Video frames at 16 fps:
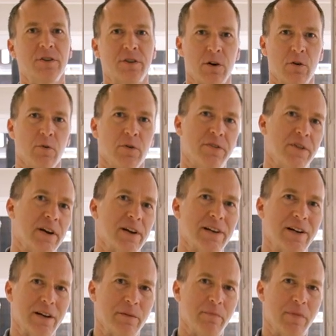So we're
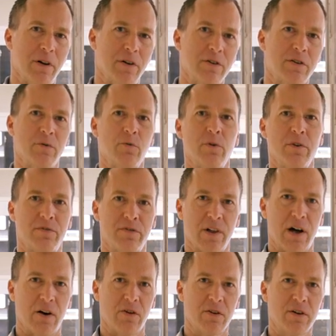thickening milk with
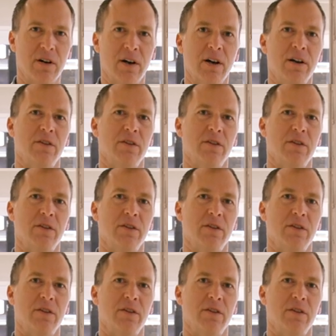flour.